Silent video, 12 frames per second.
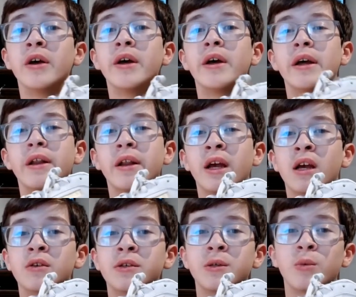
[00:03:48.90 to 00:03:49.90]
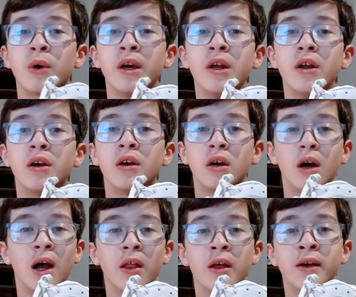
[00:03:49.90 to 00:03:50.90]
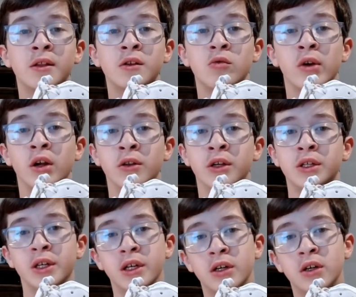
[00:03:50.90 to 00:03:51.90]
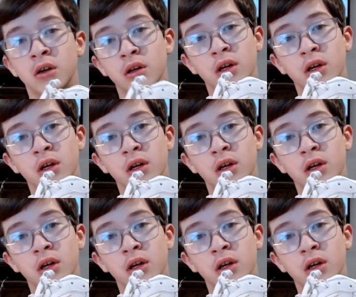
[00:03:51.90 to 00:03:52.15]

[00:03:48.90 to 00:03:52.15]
Now, suede, I like the suede on this sneaker.